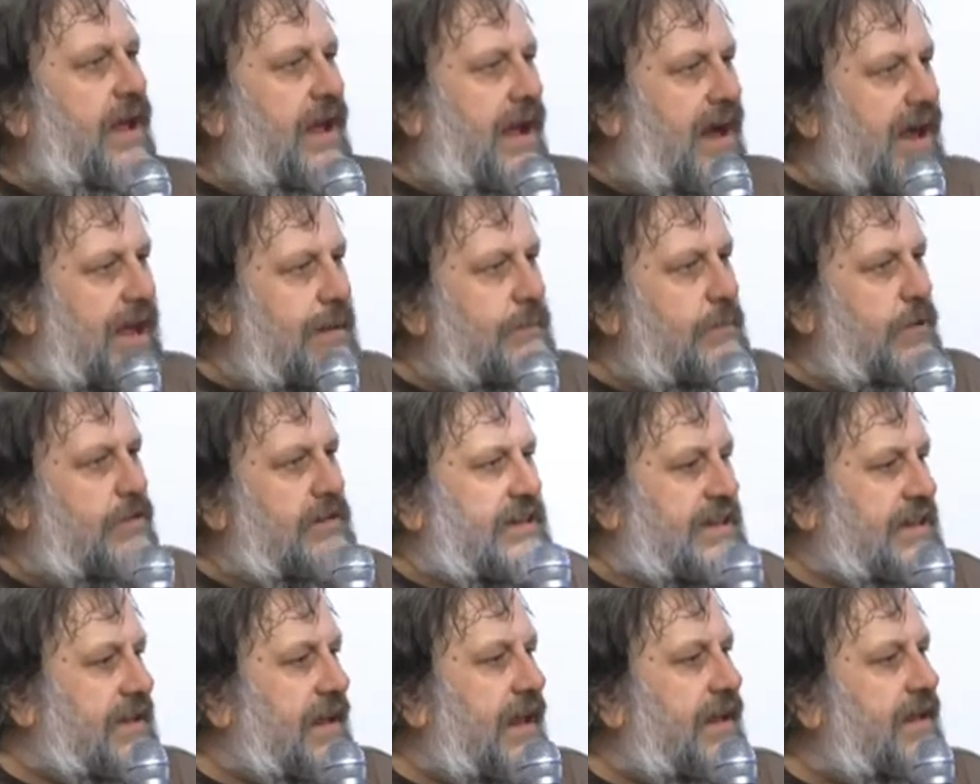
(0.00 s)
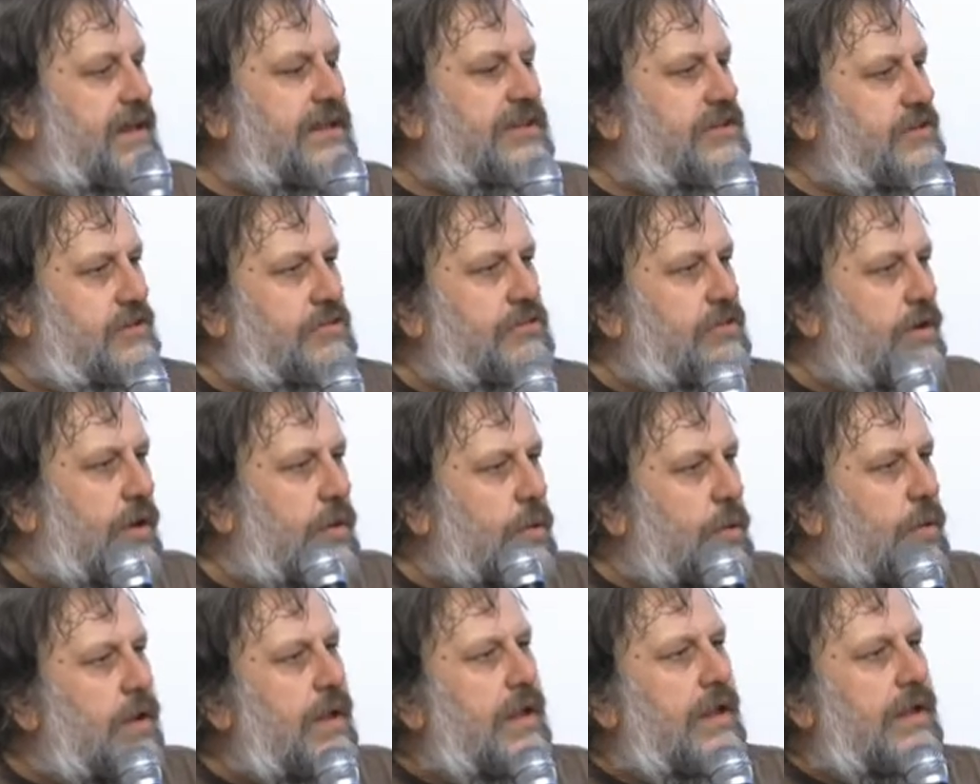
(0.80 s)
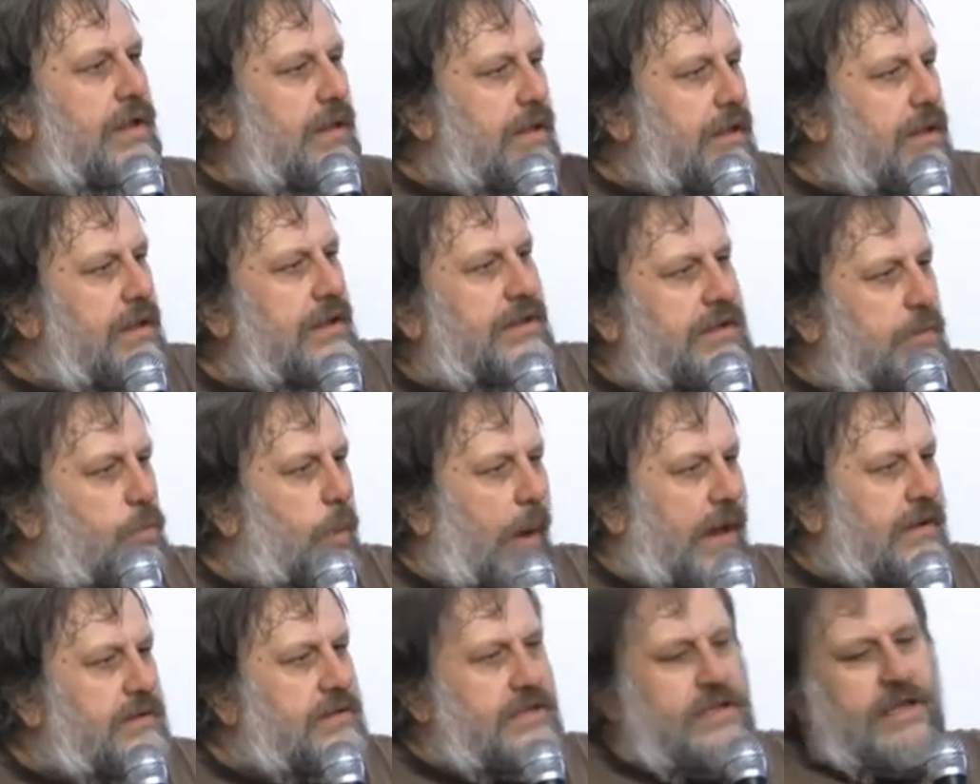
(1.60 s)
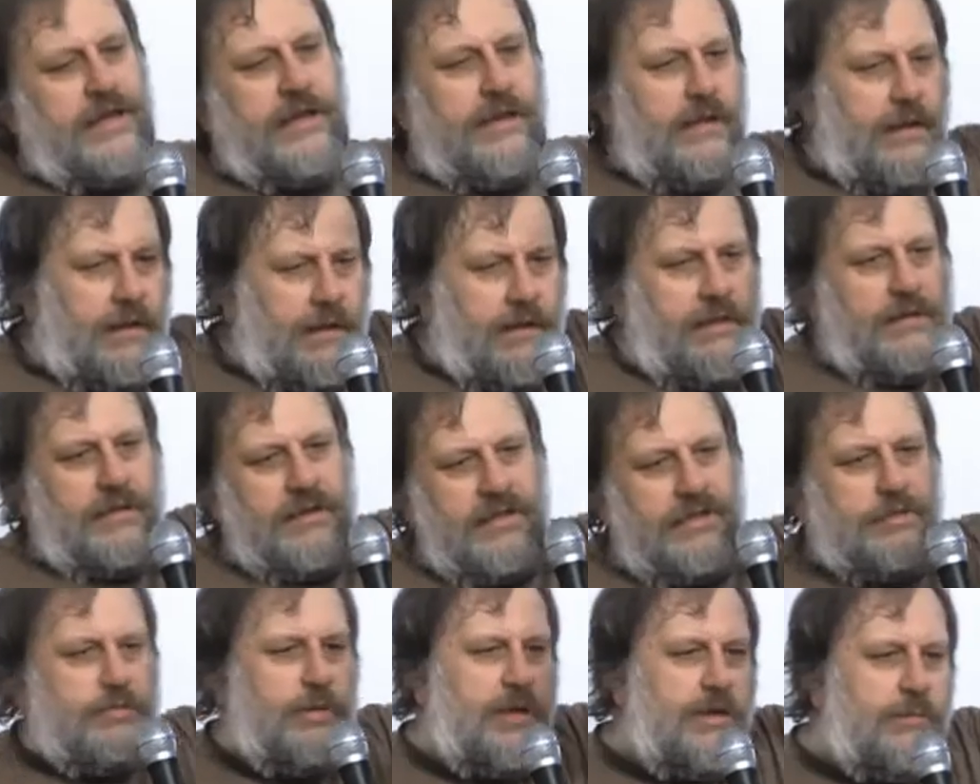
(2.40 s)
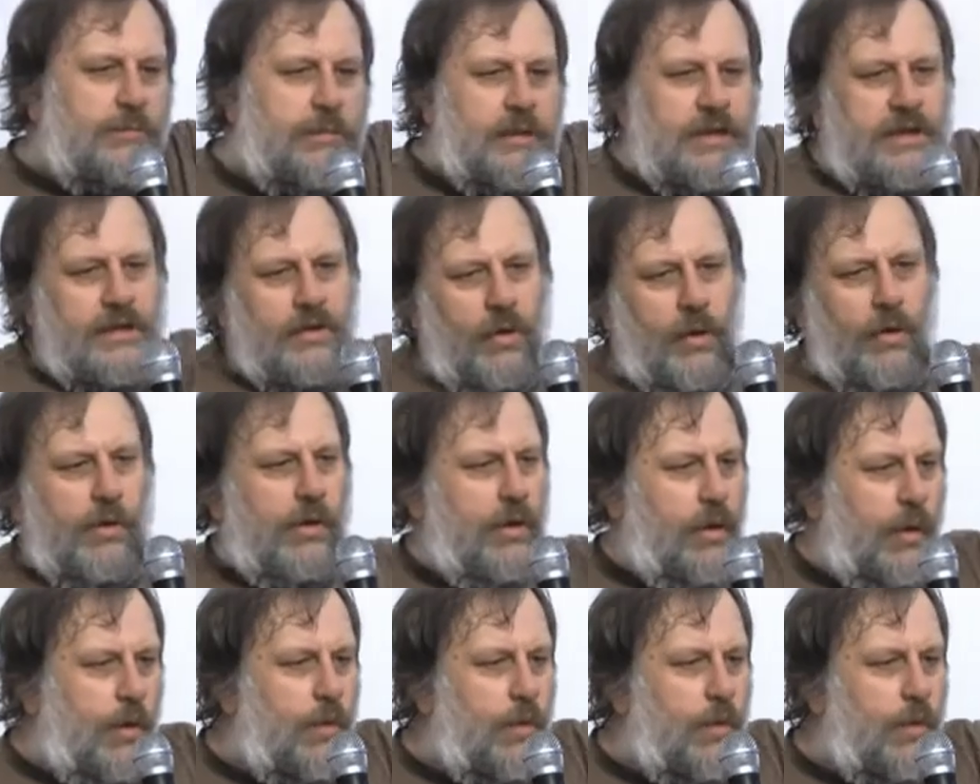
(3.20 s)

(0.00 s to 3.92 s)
I am not saying, you know, in 1 year it will be all